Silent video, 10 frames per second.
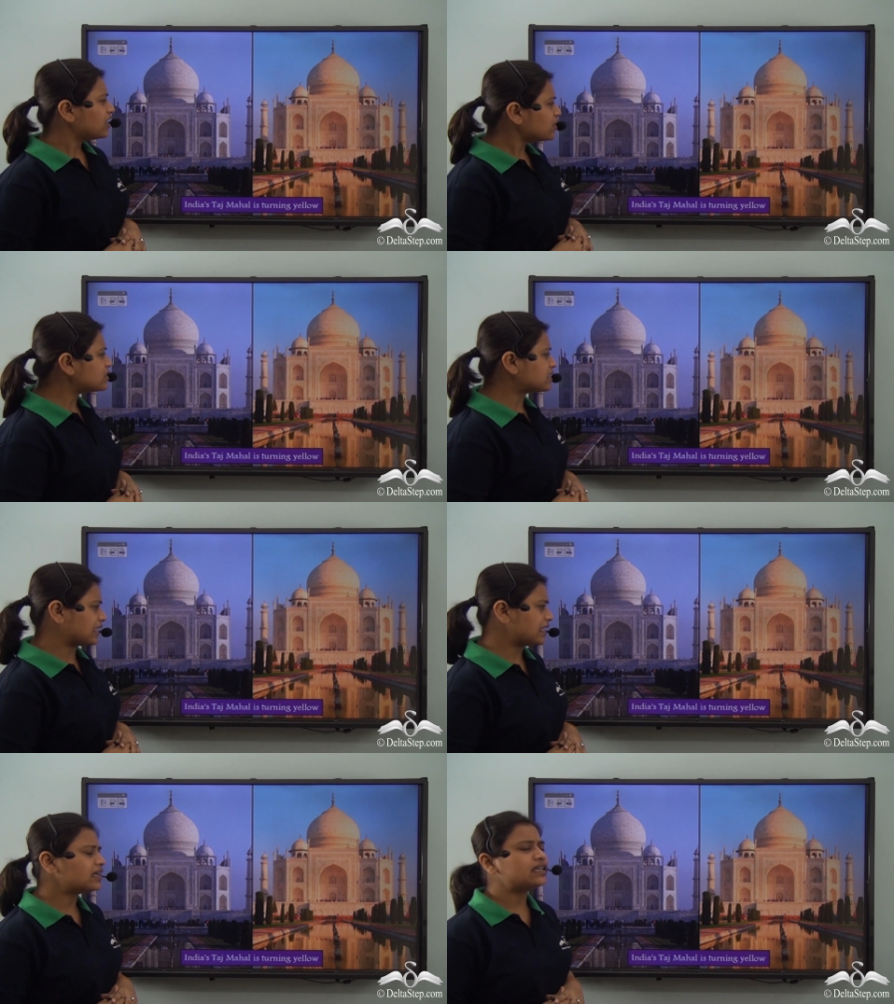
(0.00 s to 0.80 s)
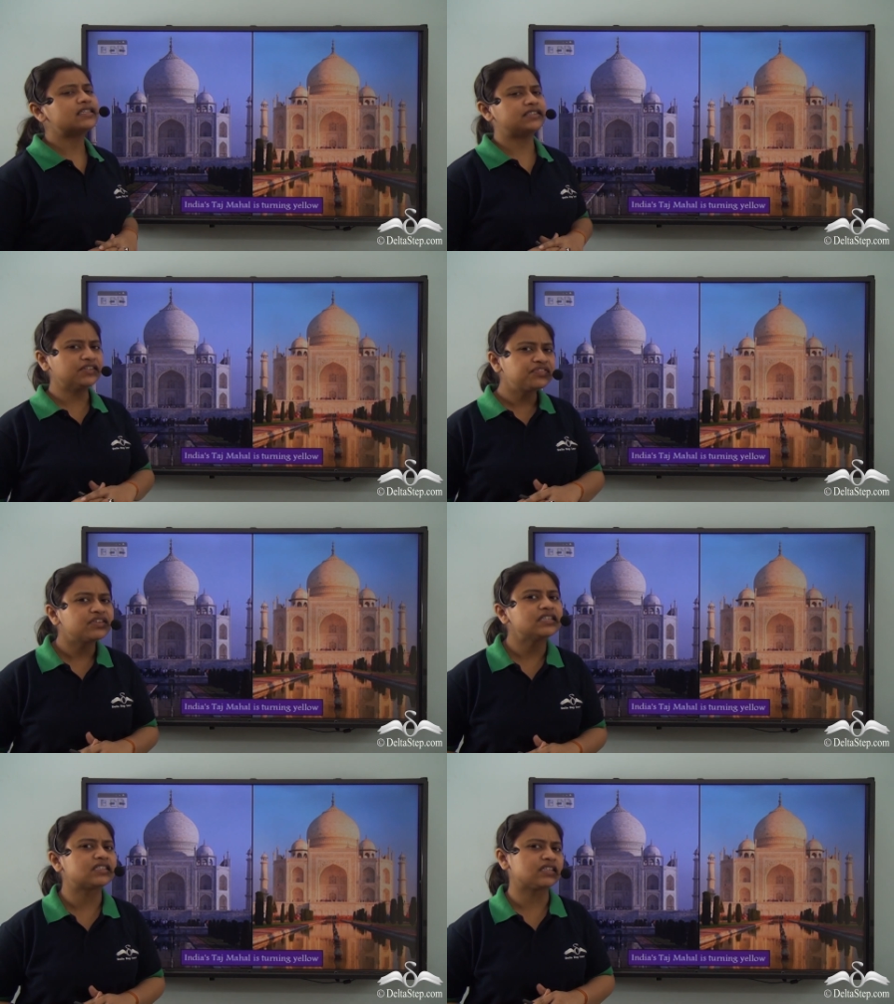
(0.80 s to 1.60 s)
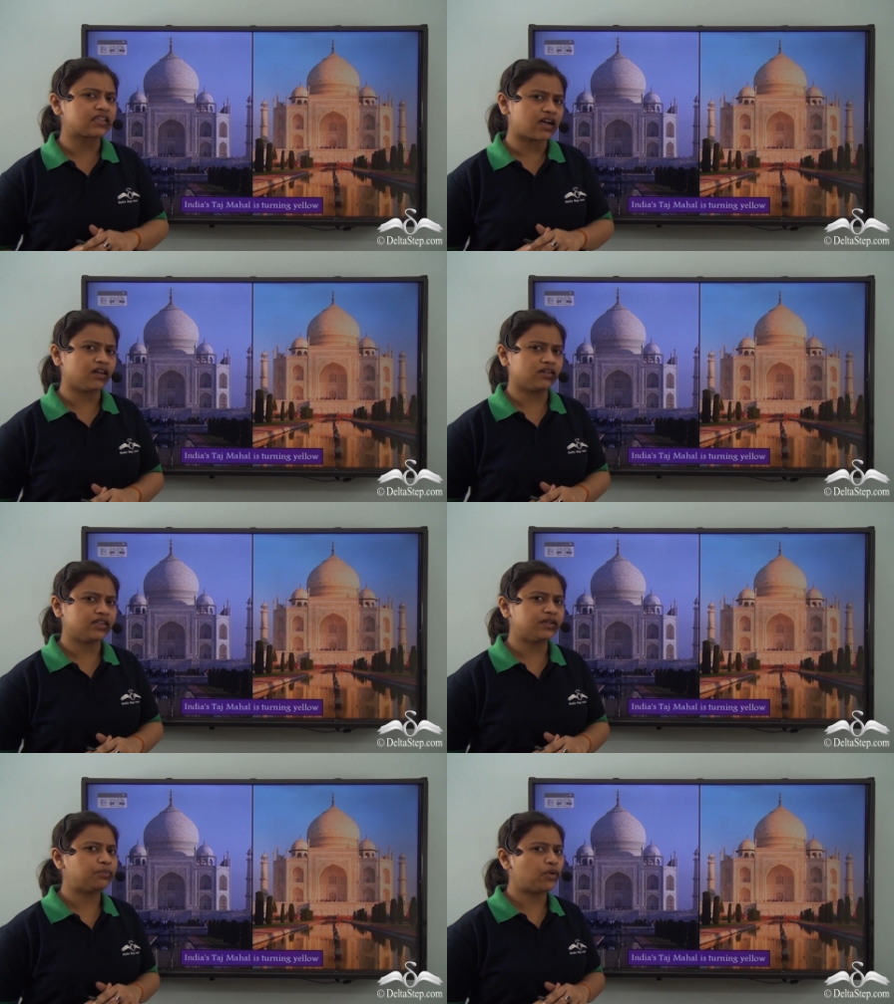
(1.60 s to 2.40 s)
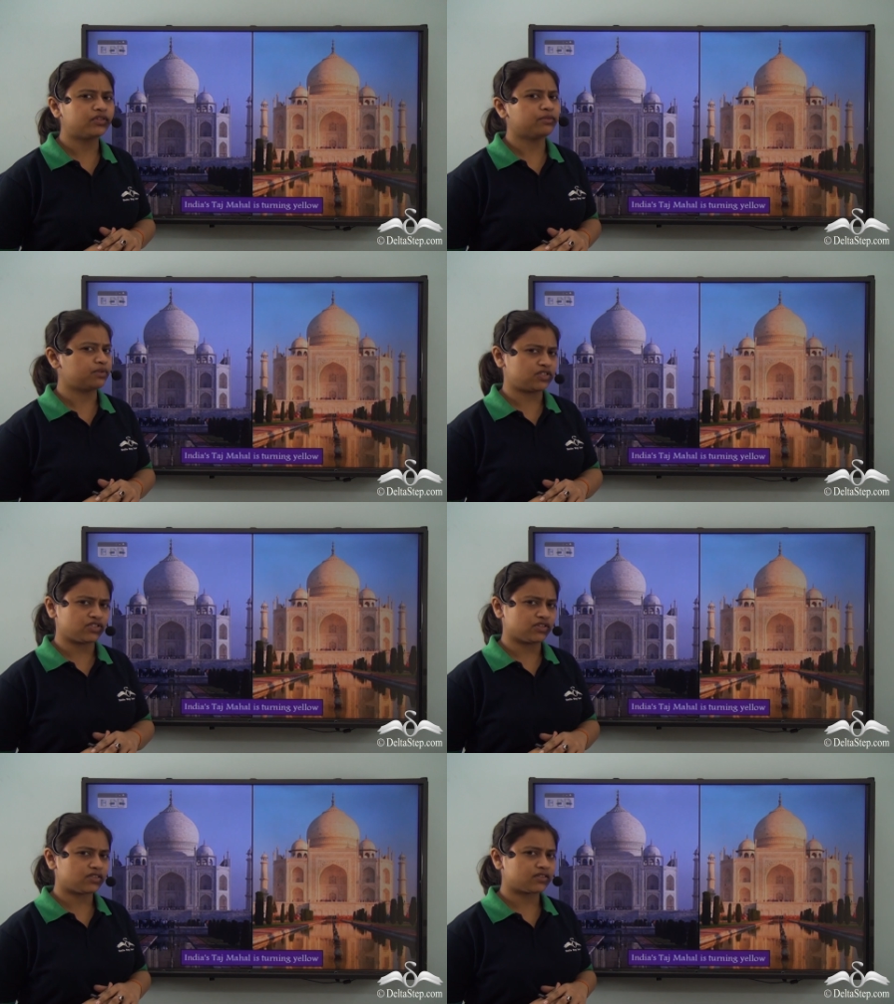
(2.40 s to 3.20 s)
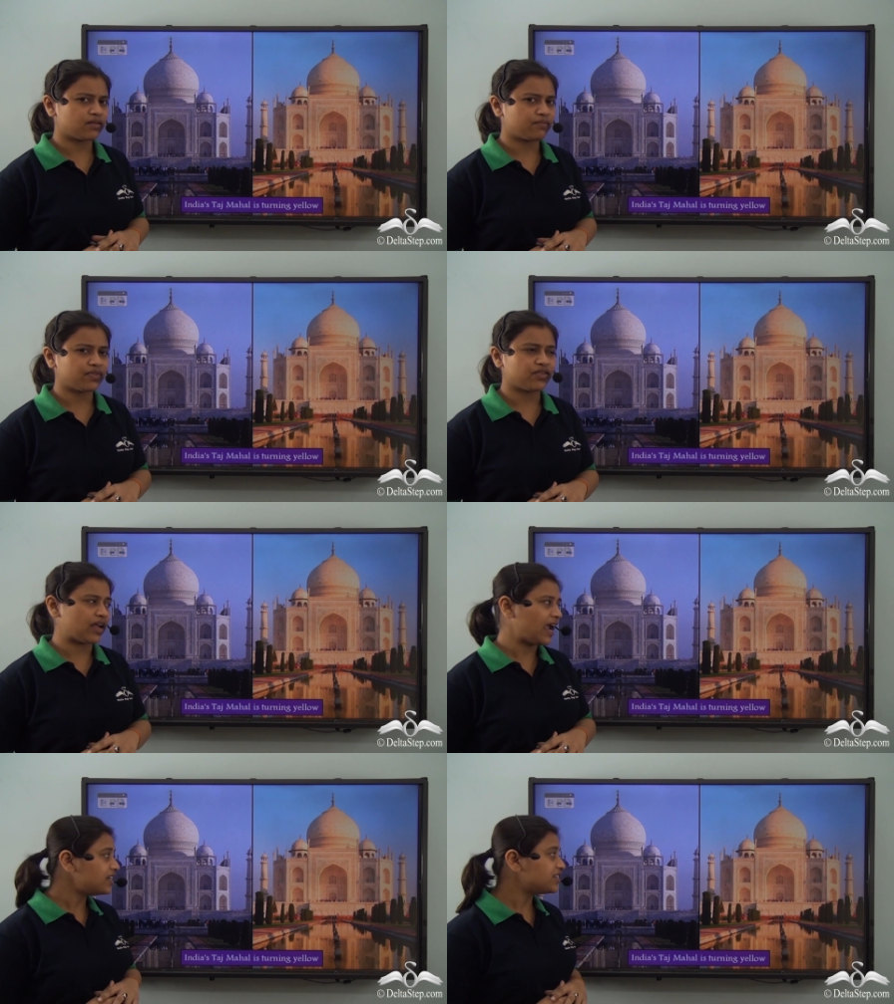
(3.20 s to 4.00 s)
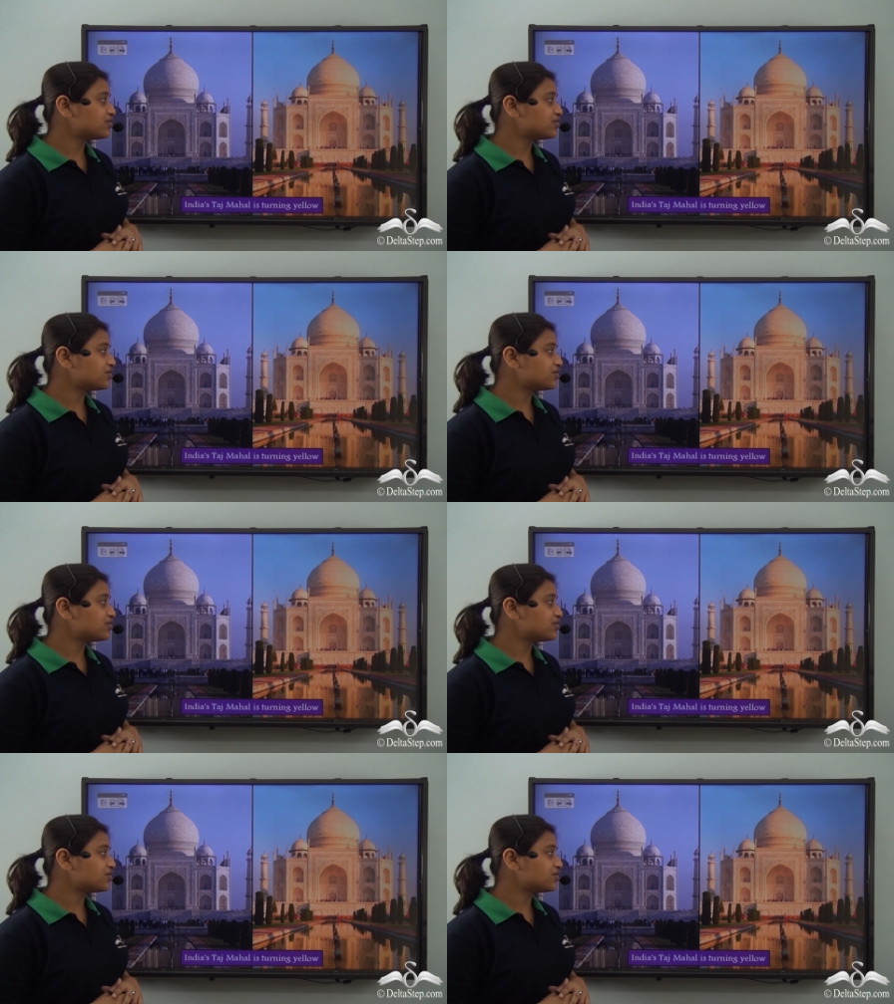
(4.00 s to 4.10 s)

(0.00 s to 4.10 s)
You see a difference in color in both the pictures, right?